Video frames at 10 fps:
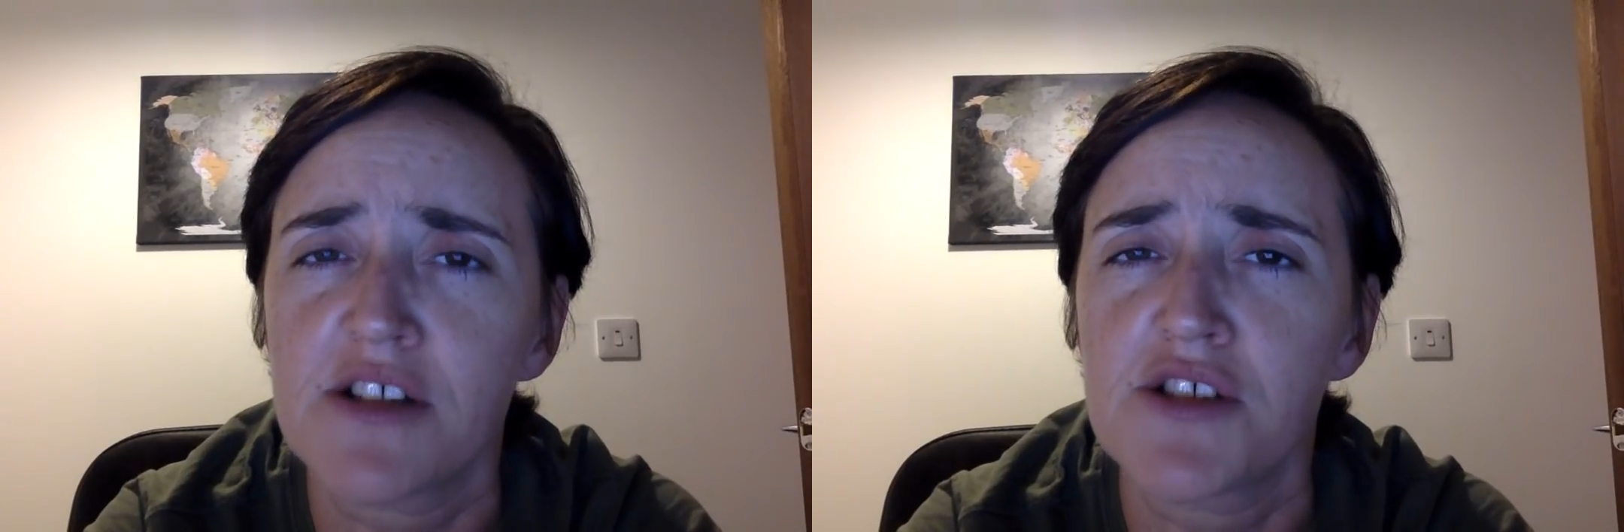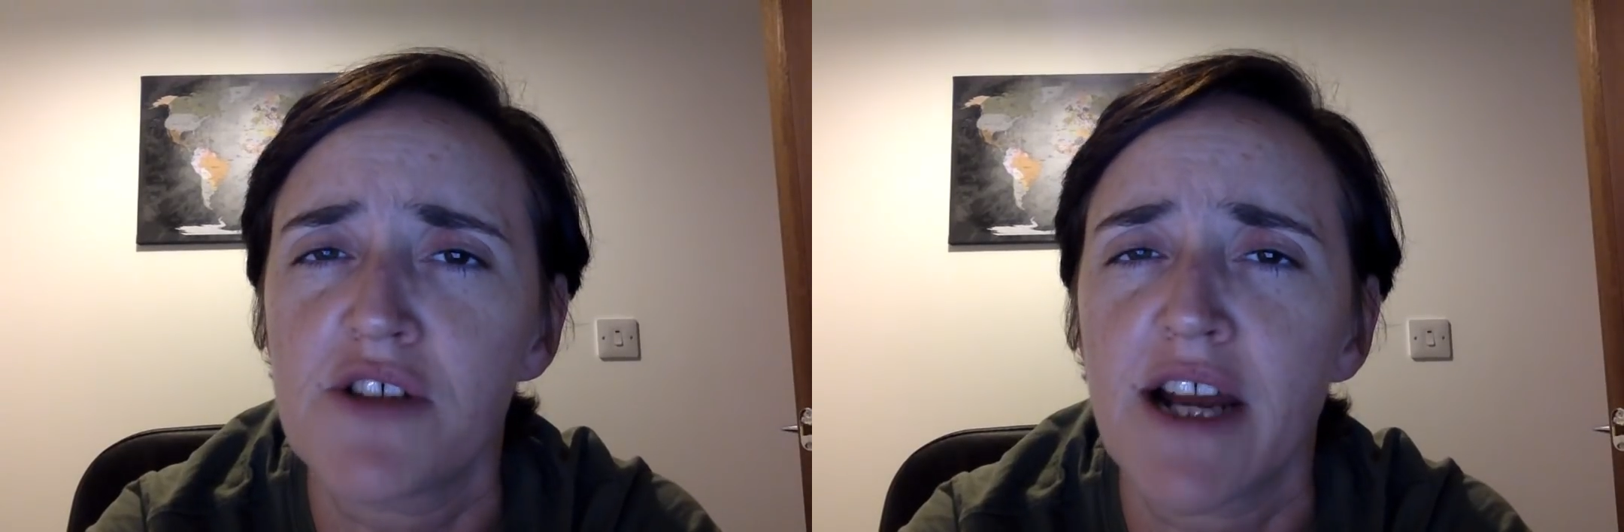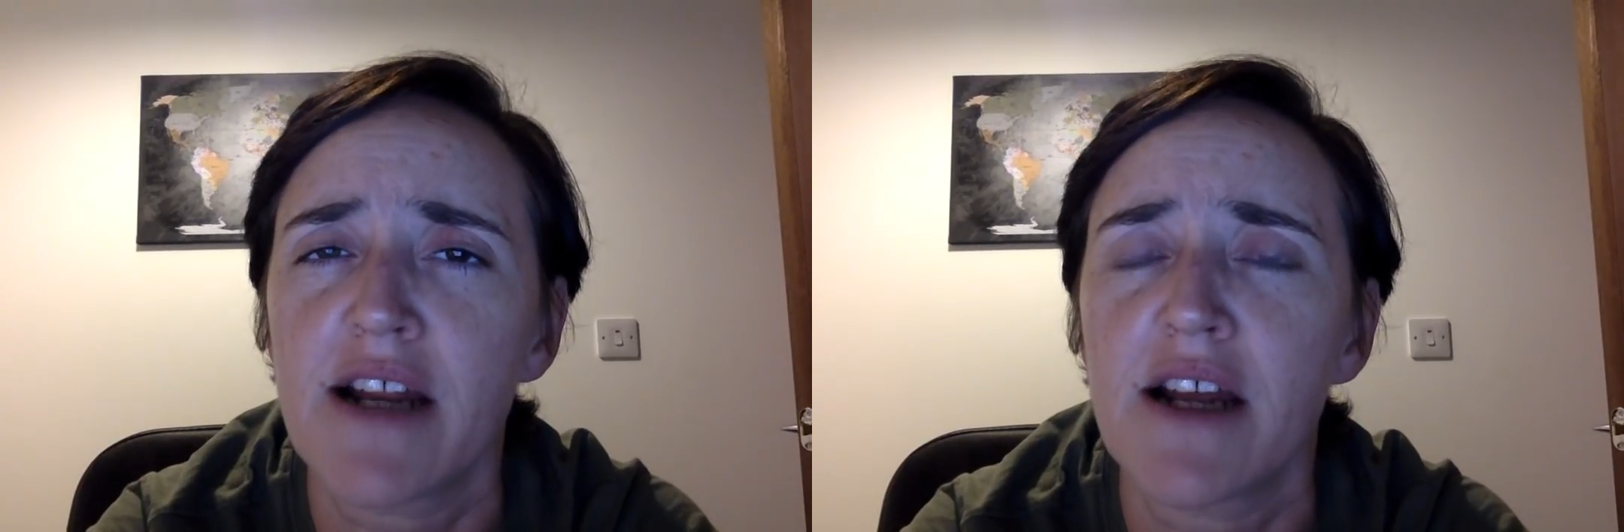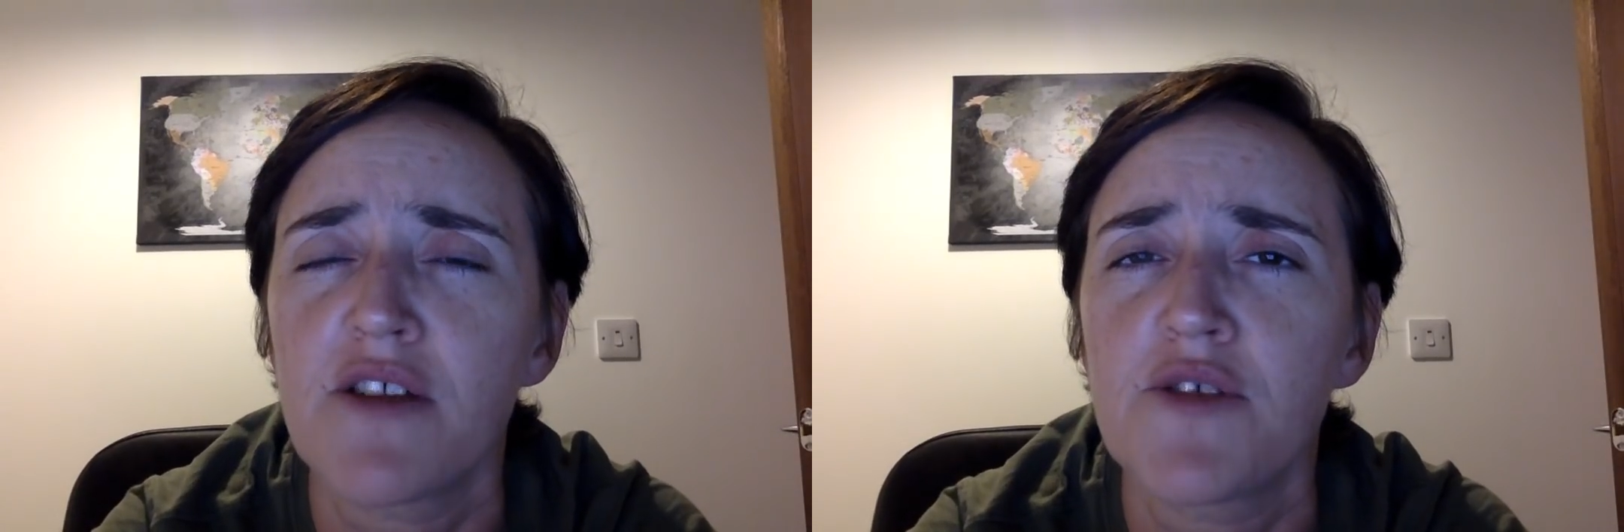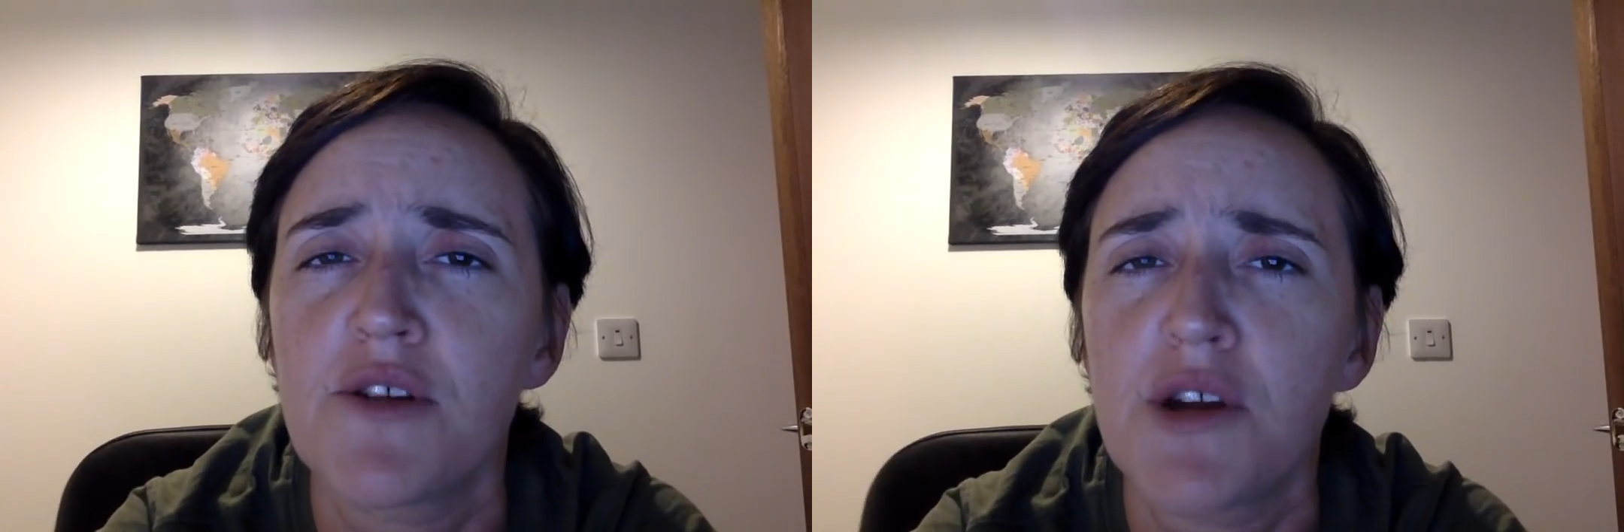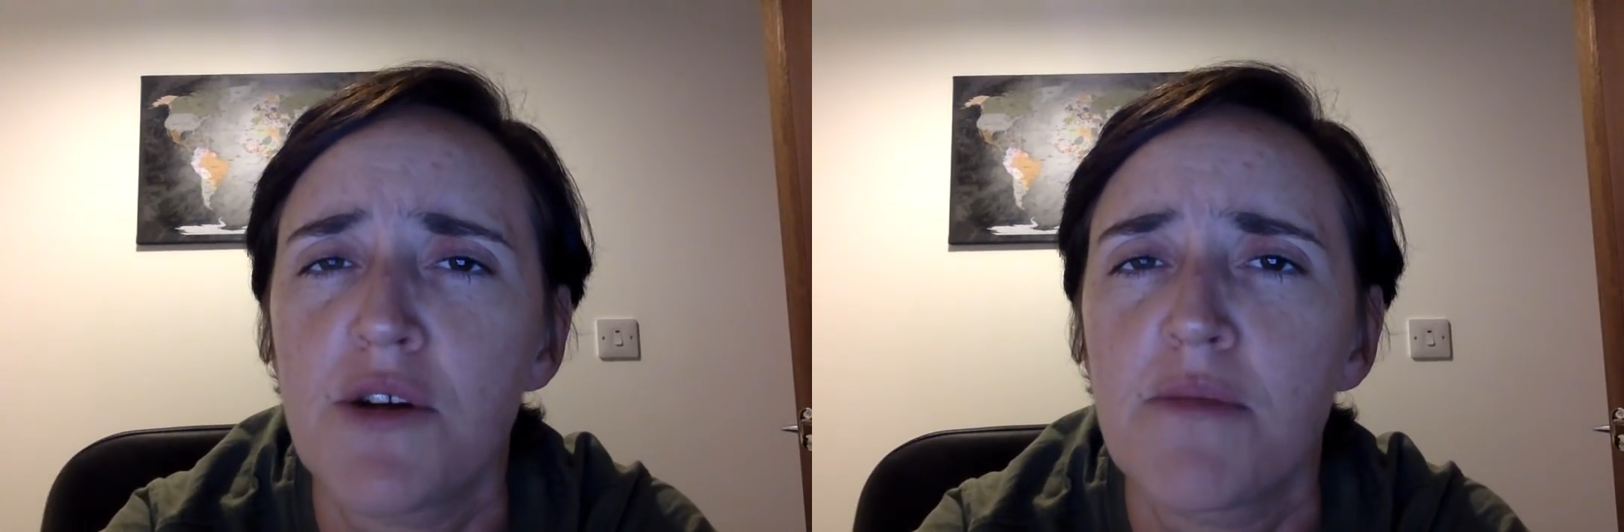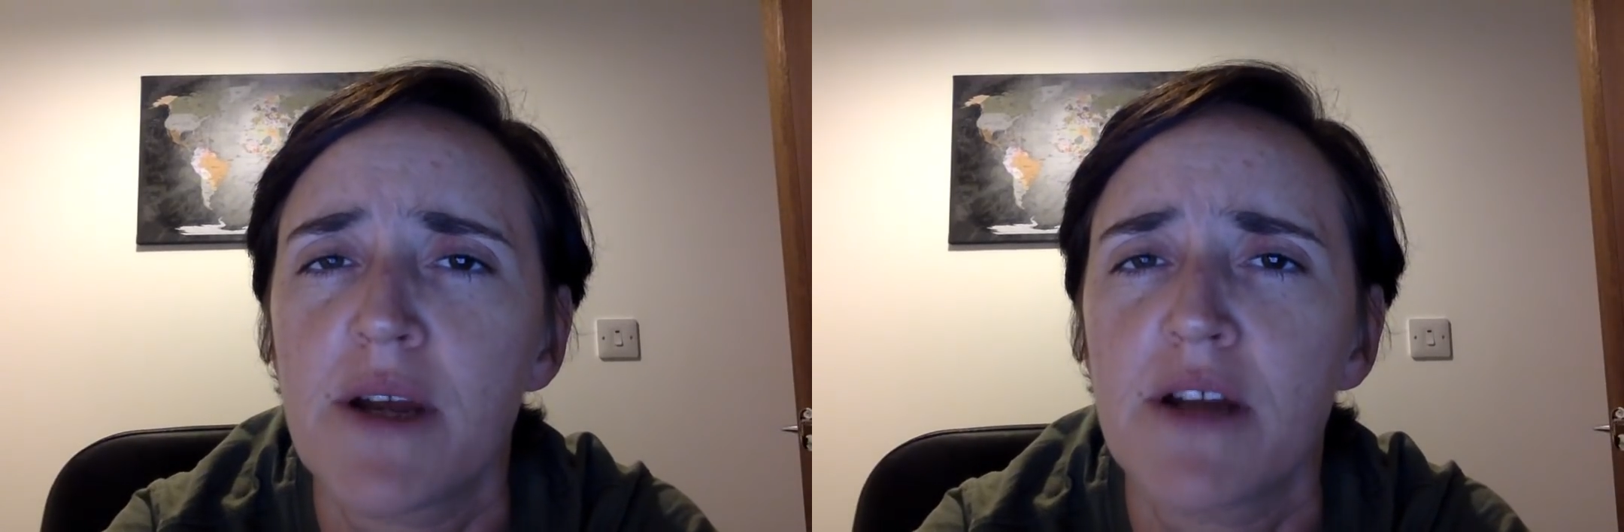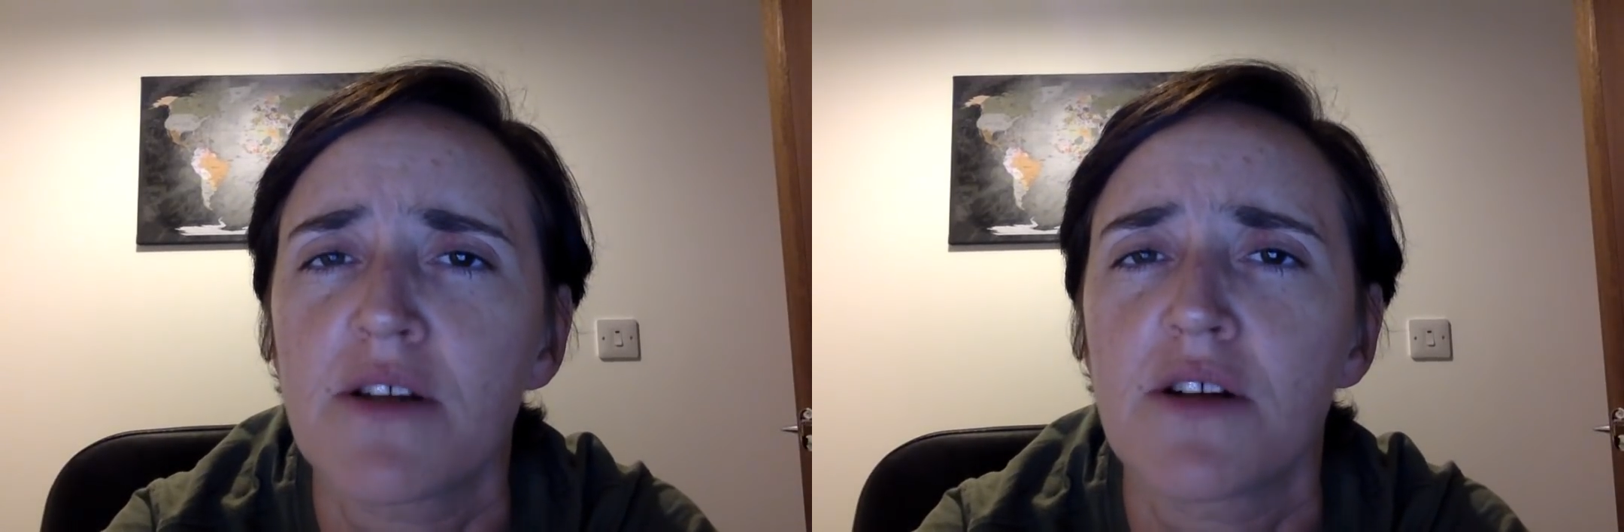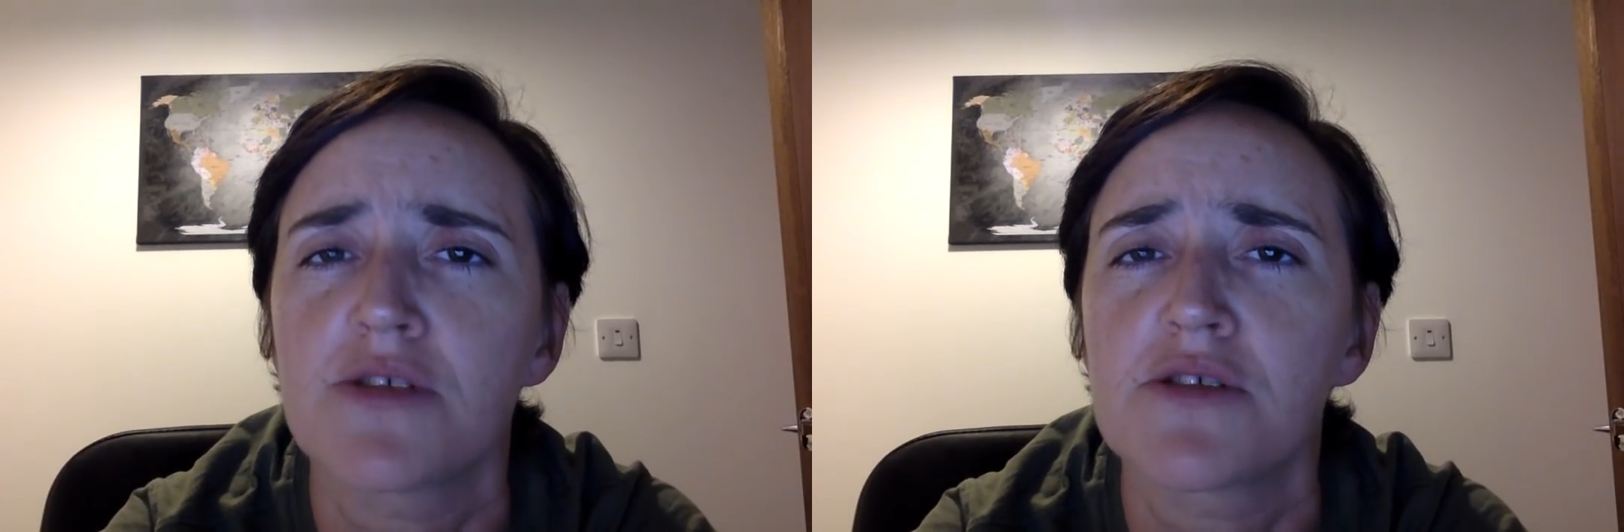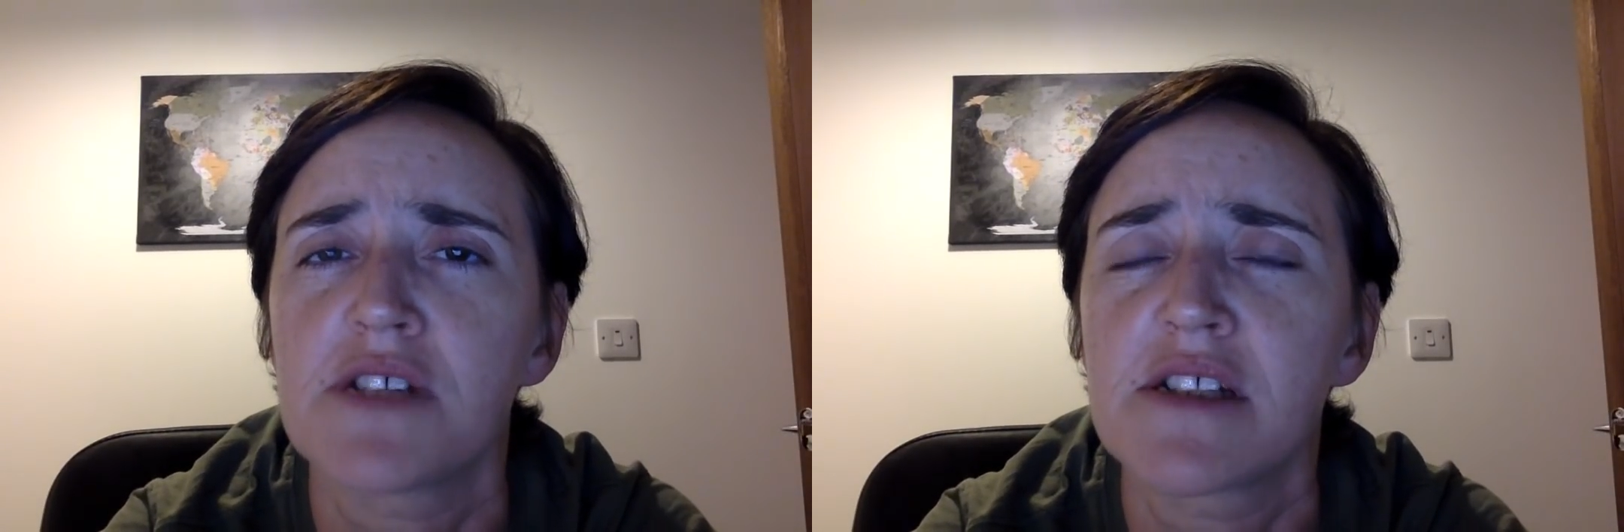Australia and a few European
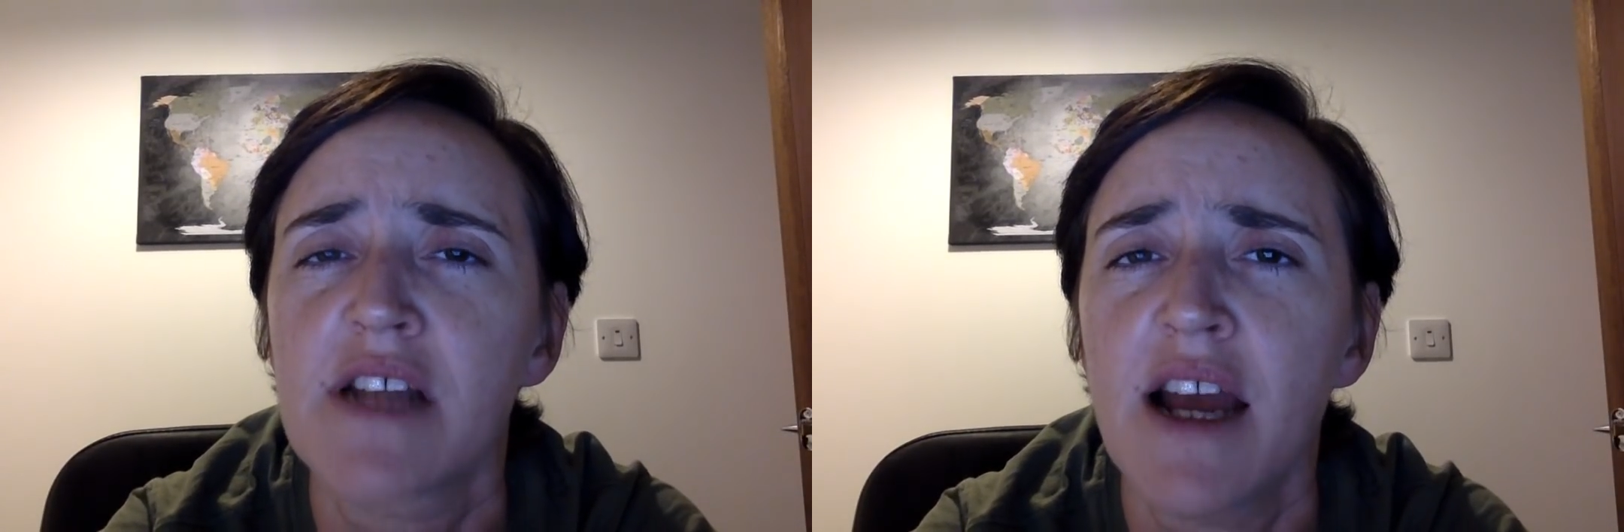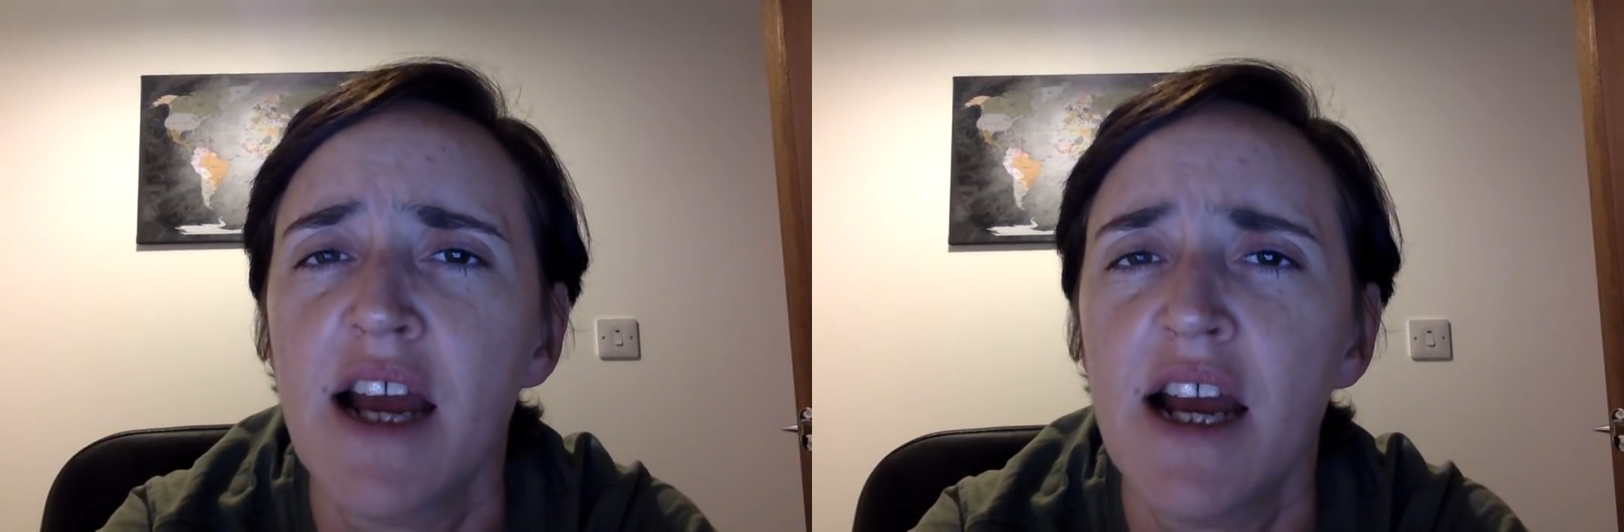countries,